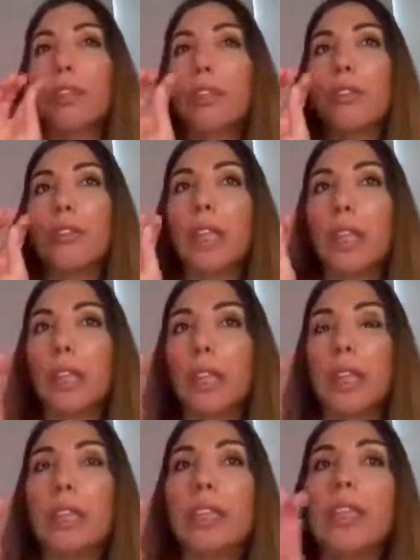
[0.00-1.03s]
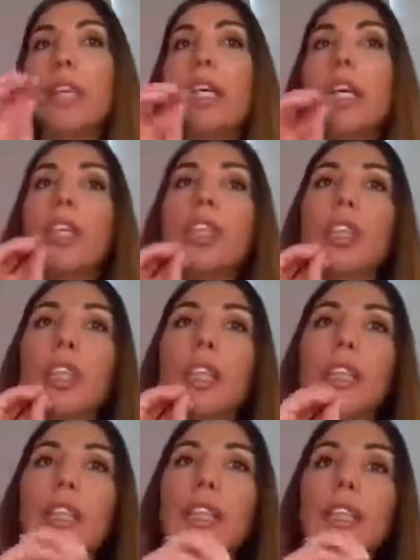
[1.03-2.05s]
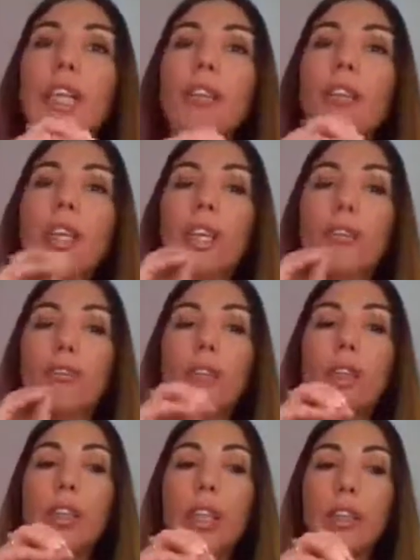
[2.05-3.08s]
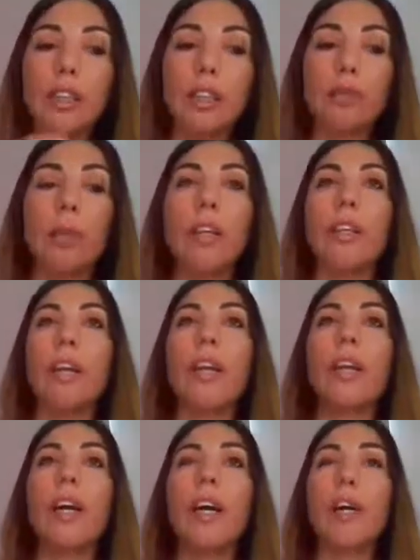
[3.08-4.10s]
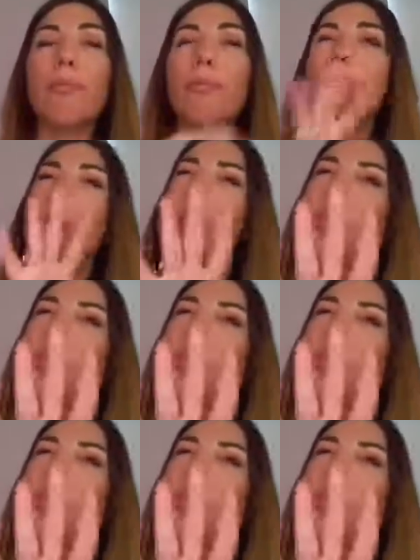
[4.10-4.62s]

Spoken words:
the different techniques, and she can decide, okay, I really like this one. No,